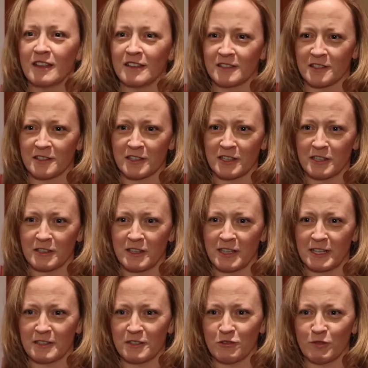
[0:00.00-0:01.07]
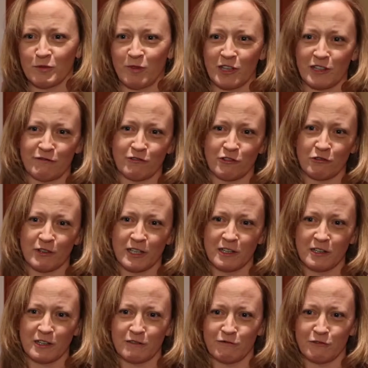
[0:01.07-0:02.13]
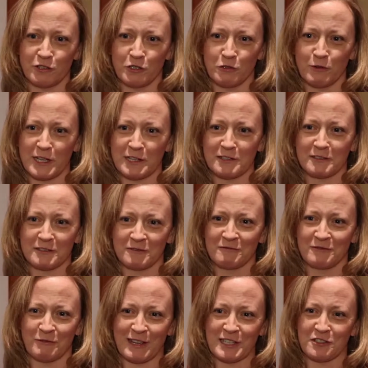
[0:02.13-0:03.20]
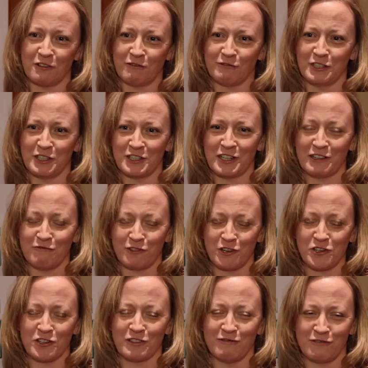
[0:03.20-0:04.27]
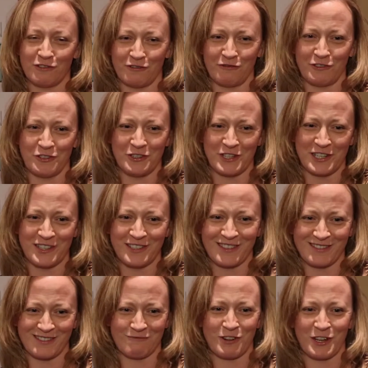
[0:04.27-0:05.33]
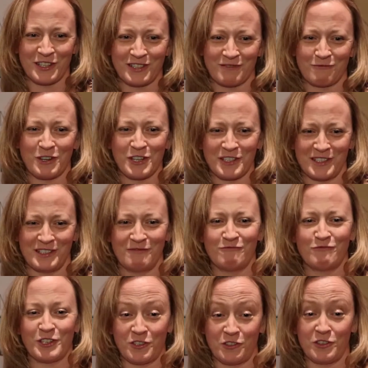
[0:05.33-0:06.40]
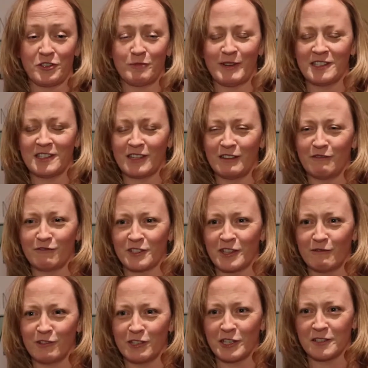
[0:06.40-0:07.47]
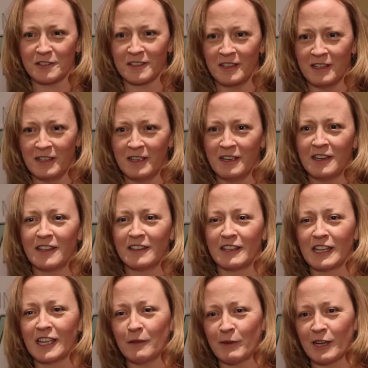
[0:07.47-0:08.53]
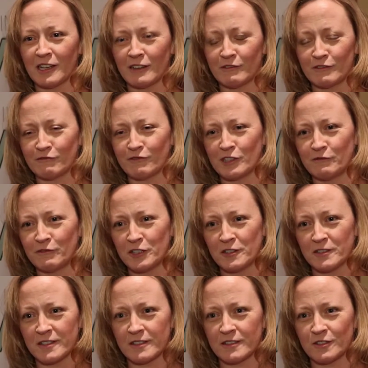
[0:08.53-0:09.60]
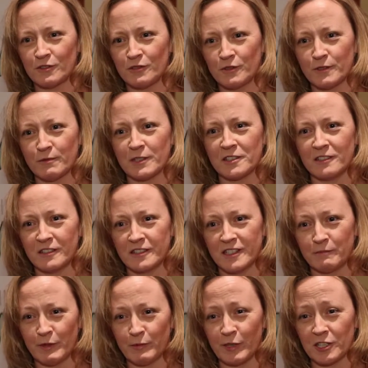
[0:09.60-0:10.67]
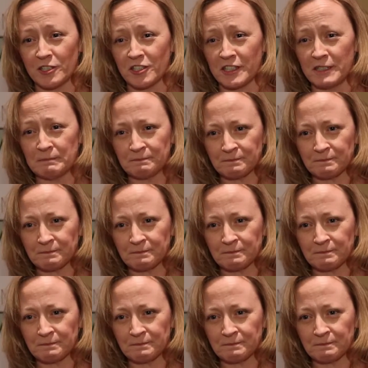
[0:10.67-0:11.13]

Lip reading: decided then to apply for a green card for the US. Went off on a diversion for a few years, worked in research basically for several years, and then came back after 5 years to Switzerland, did my PhD